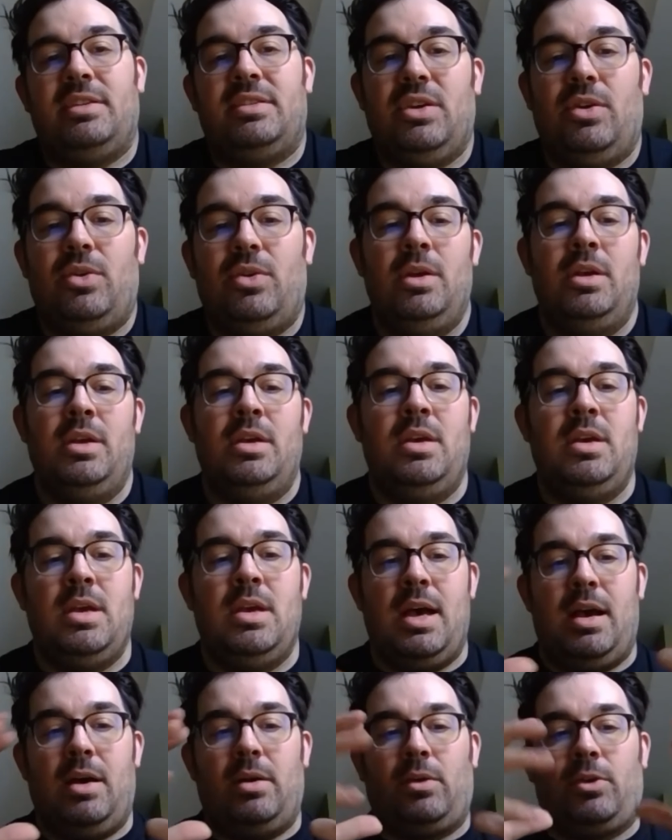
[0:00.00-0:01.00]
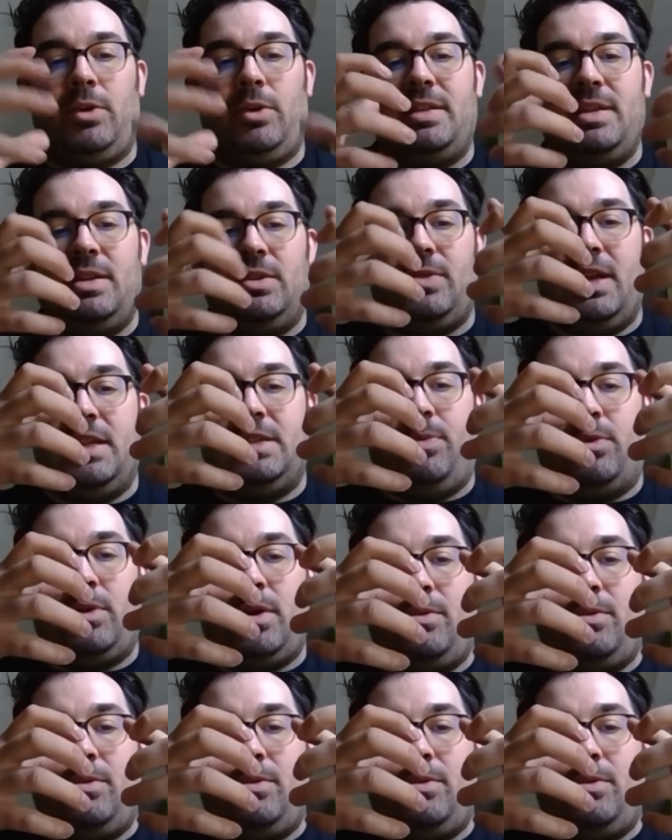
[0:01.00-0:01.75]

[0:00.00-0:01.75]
So creatine transporter,